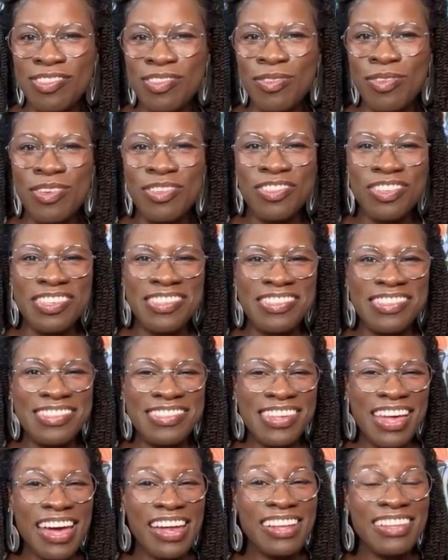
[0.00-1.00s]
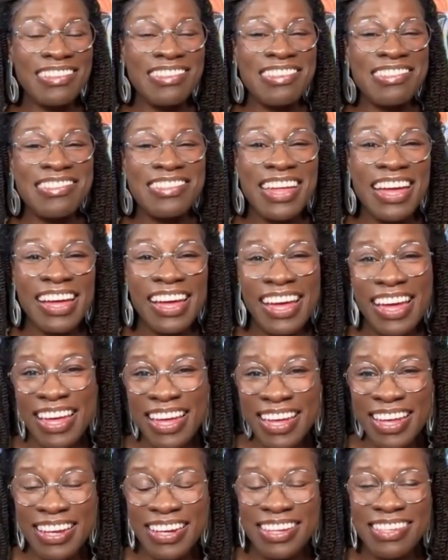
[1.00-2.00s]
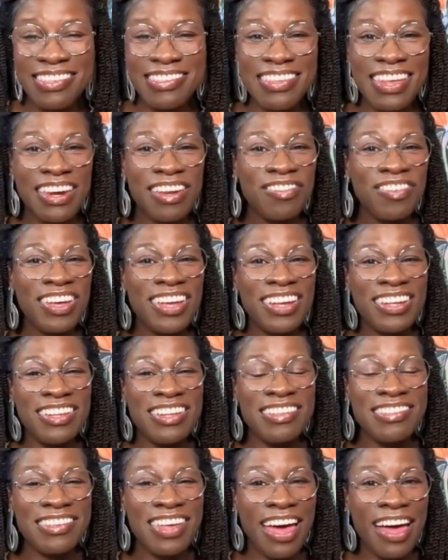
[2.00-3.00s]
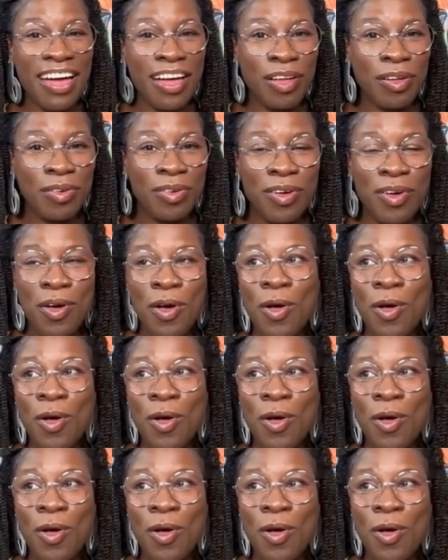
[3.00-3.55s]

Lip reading: or she's deciding to stay in instead of hitting the town,